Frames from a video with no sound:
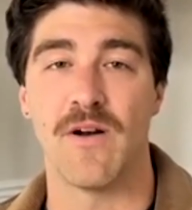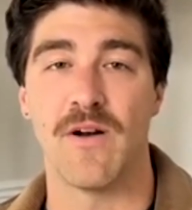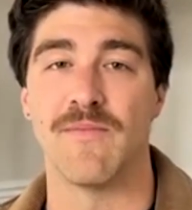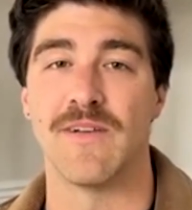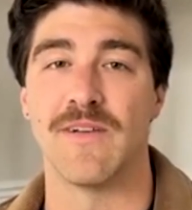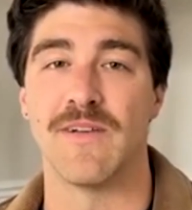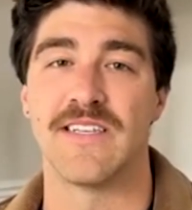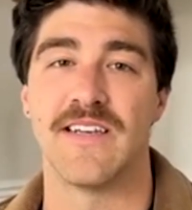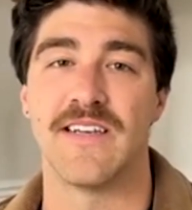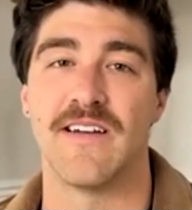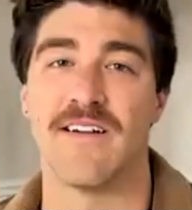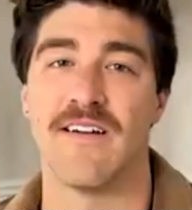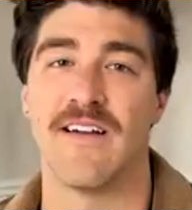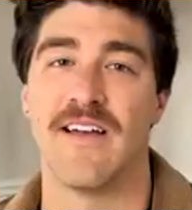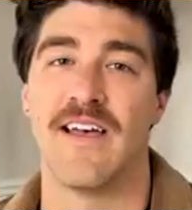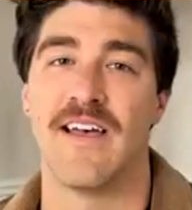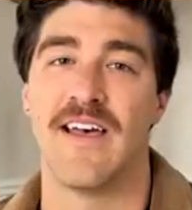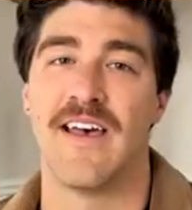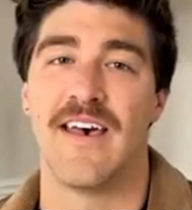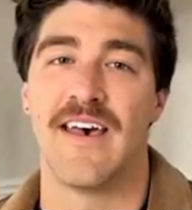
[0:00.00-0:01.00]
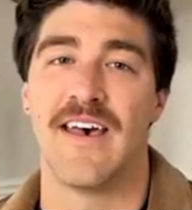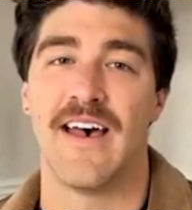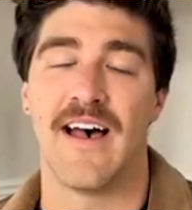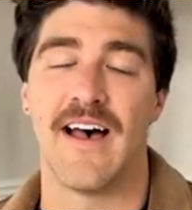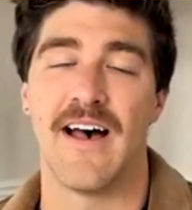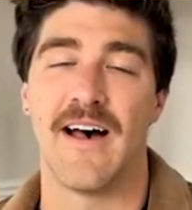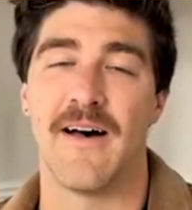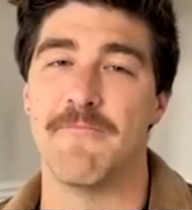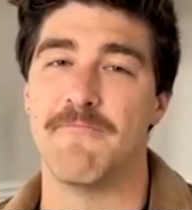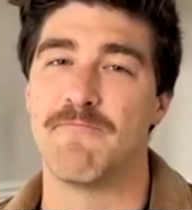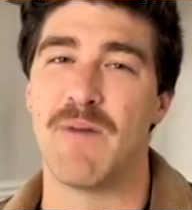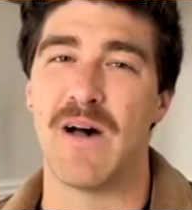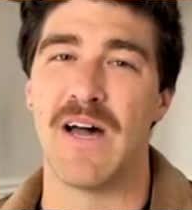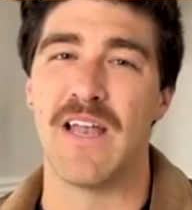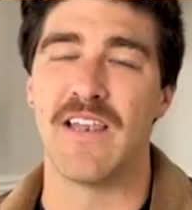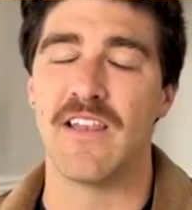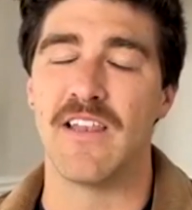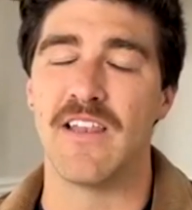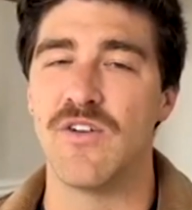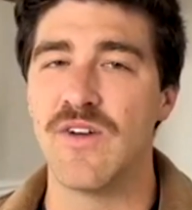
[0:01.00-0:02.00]
permits here. Um,
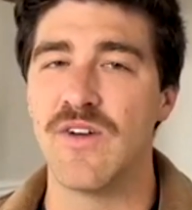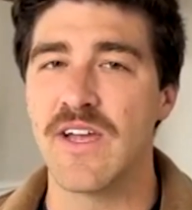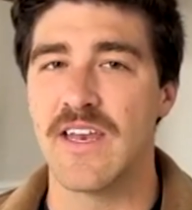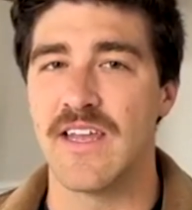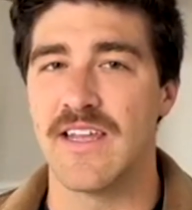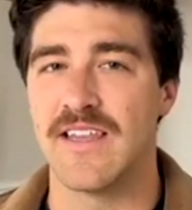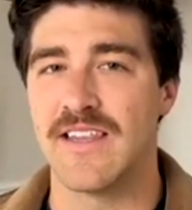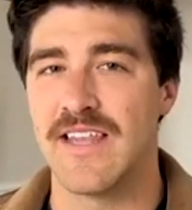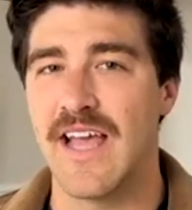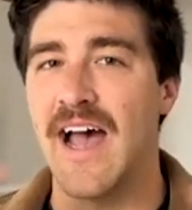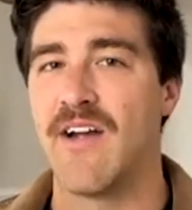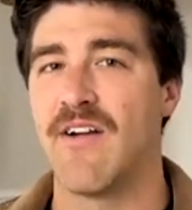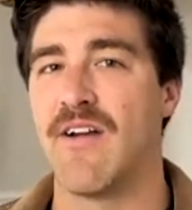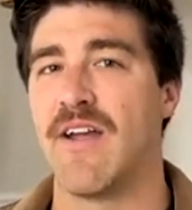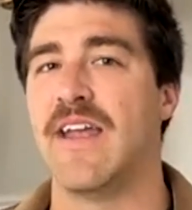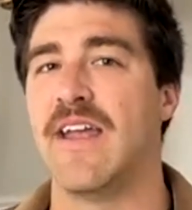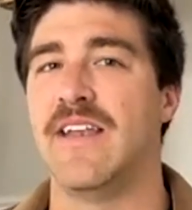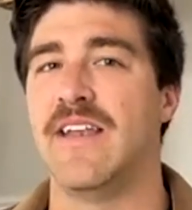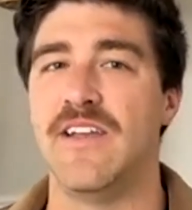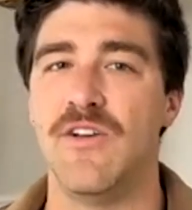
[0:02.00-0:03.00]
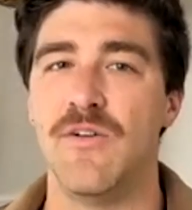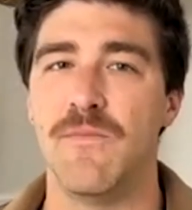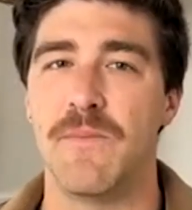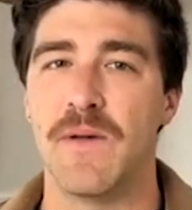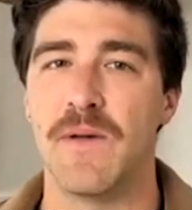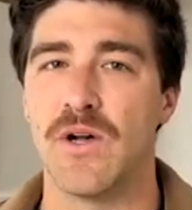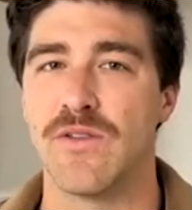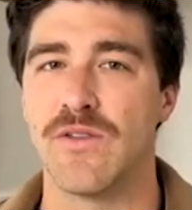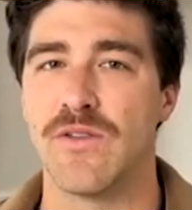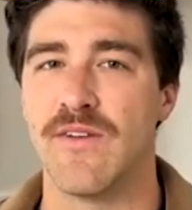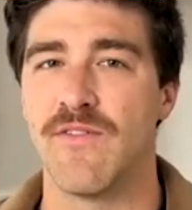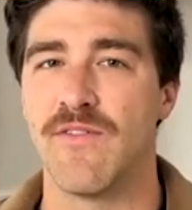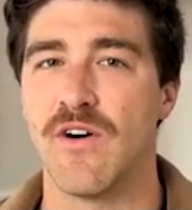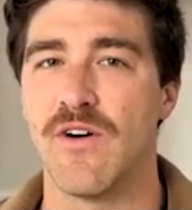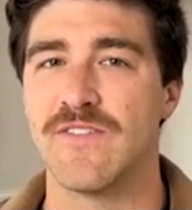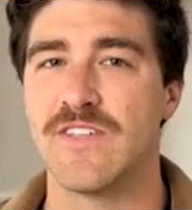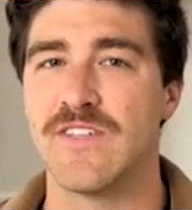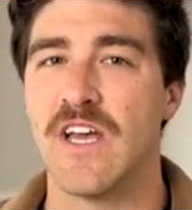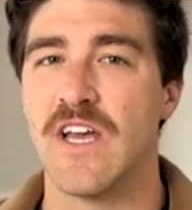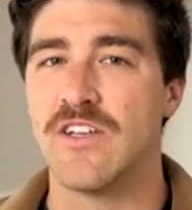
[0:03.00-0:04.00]
but doing an entire ADU build
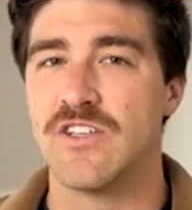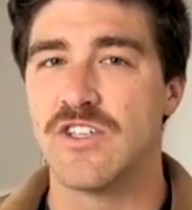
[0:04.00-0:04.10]
involves